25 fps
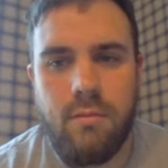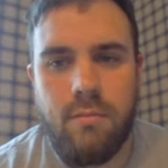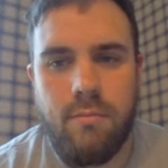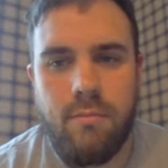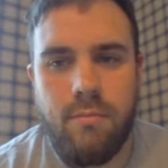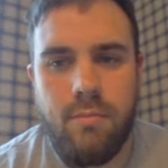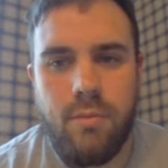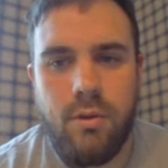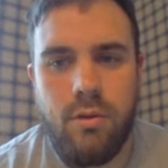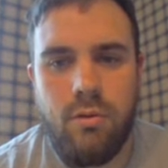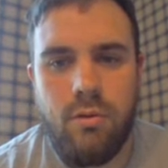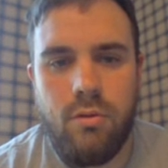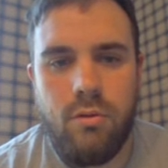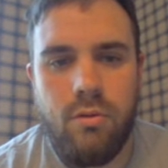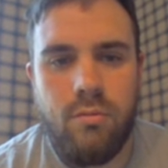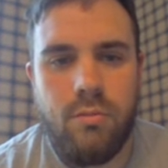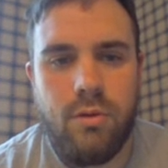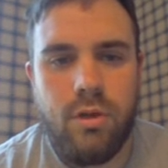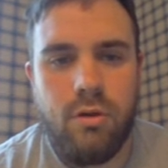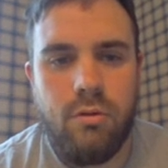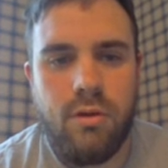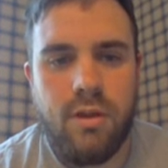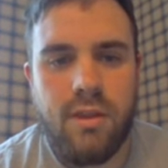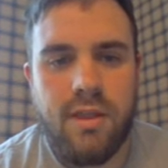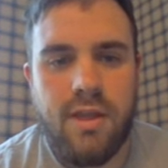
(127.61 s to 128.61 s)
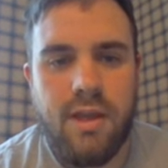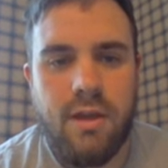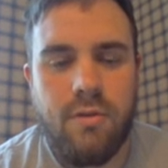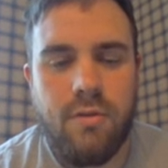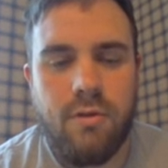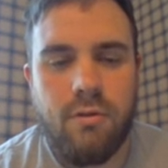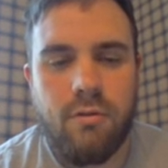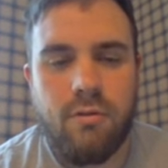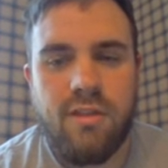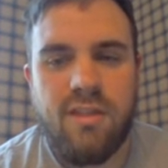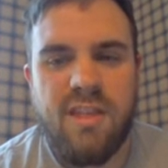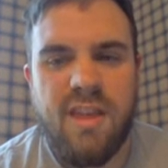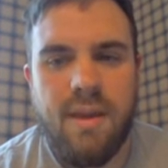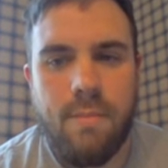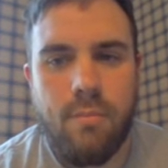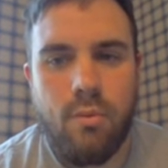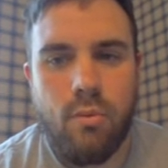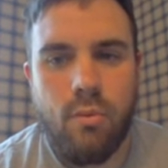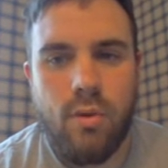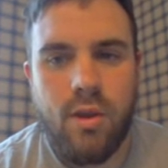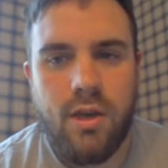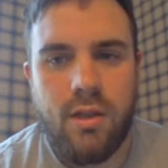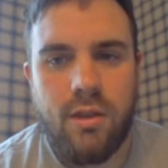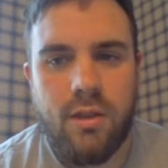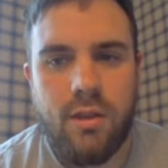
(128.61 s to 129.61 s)
boom. Notice how they're
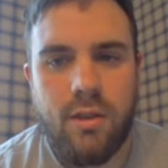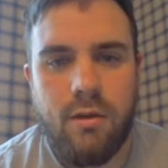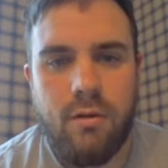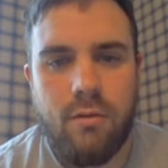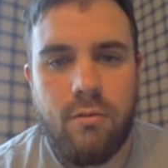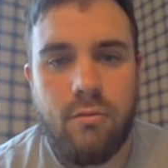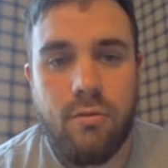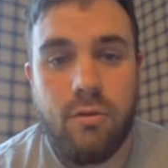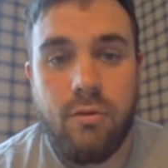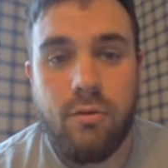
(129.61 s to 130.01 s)
separated, though.